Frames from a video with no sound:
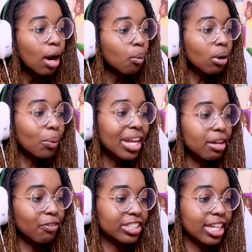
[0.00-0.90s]
We're
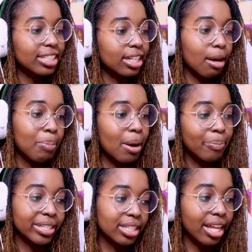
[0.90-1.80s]
waiting for Santa, Pump
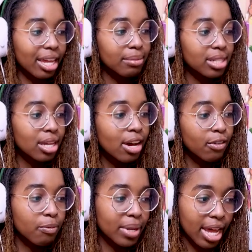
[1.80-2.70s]
exclaims.
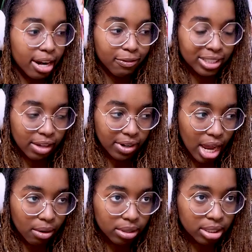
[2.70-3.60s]
We've been at it for 7
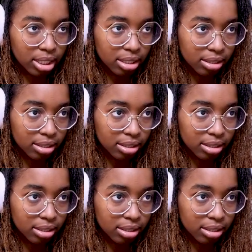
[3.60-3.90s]
hours.